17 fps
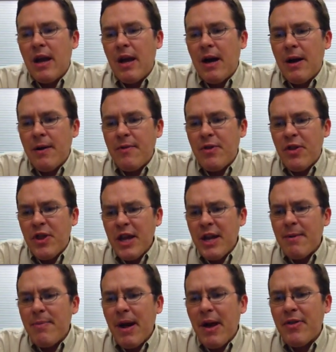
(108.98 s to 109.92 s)
The
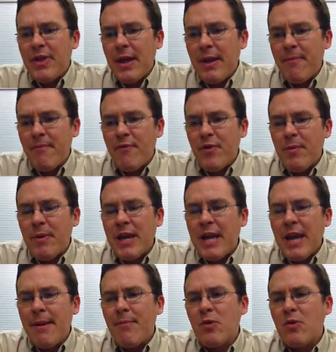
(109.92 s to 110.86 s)
thing about them from a
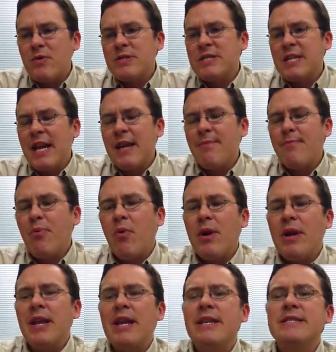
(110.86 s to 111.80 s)
chemical
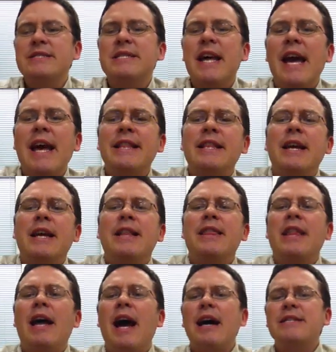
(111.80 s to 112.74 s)
standpoint is that
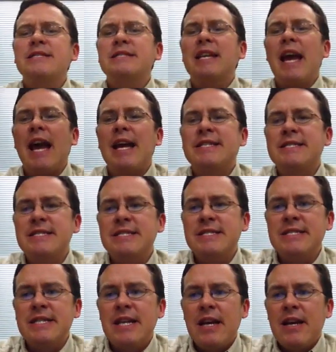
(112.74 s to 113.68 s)
NOx
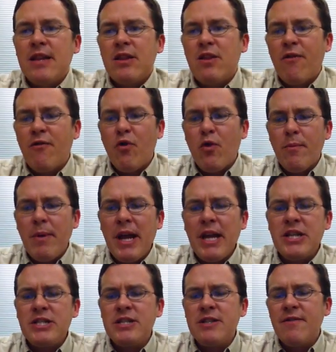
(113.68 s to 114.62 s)
gases, the
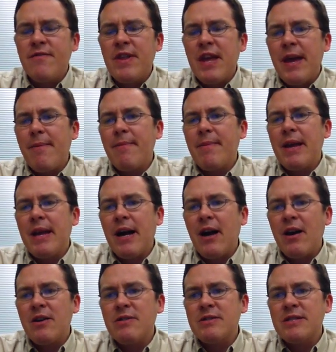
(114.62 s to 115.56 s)
formation of them
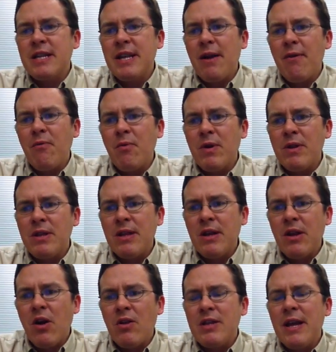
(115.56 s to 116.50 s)
are what
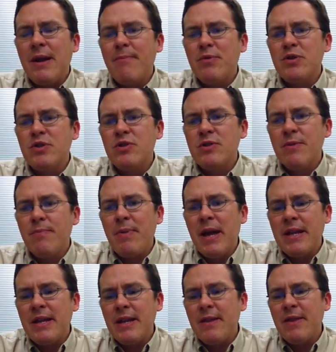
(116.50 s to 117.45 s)
they call temperature
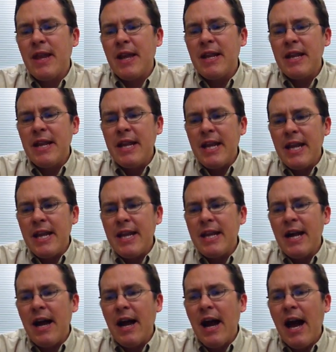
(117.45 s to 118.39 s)
dependent. They
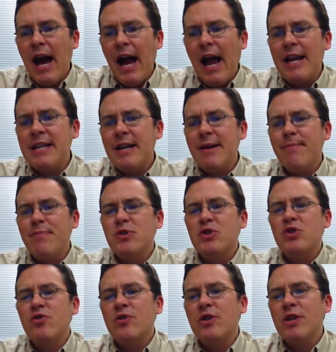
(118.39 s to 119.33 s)
need a high
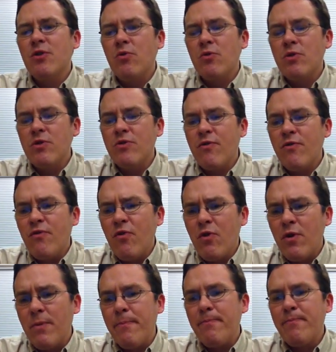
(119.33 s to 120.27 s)
temperature in order to
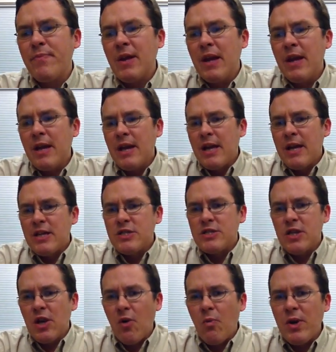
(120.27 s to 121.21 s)
form.
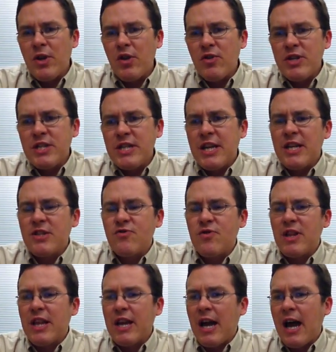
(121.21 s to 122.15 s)
So when your engine
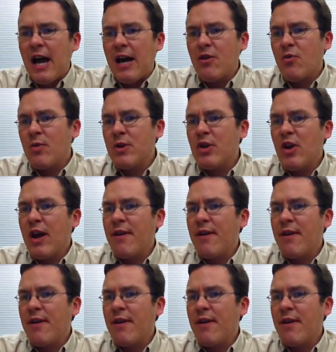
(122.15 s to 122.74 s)
gets really hot, or when